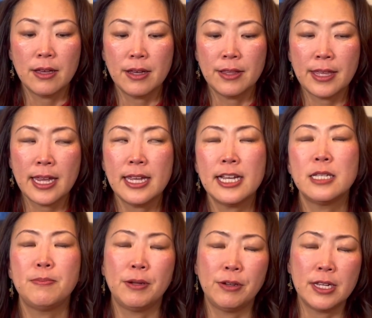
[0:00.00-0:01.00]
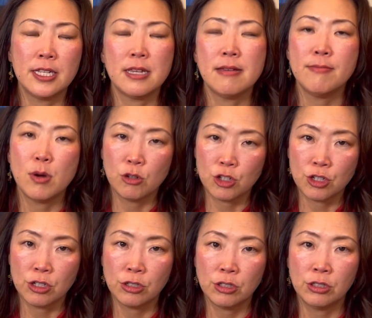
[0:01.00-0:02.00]
they experience
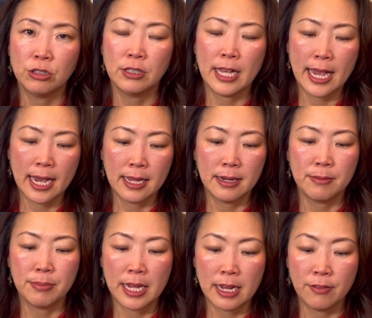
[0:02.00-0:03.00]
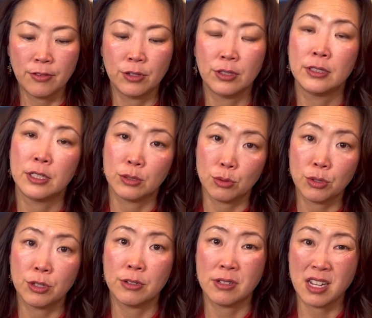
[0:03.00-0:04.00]
emotional and behavioral
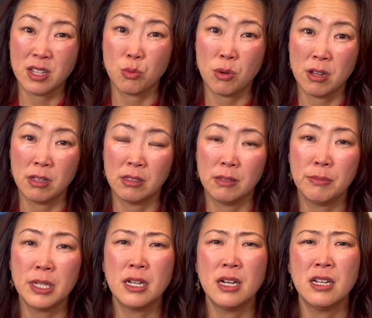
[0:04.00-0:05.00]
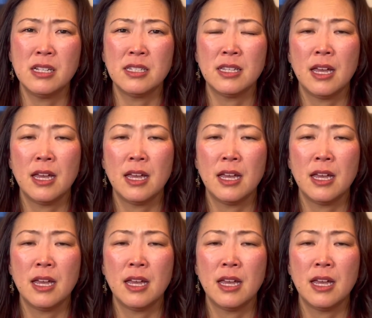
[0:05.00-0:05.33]
disorders as well because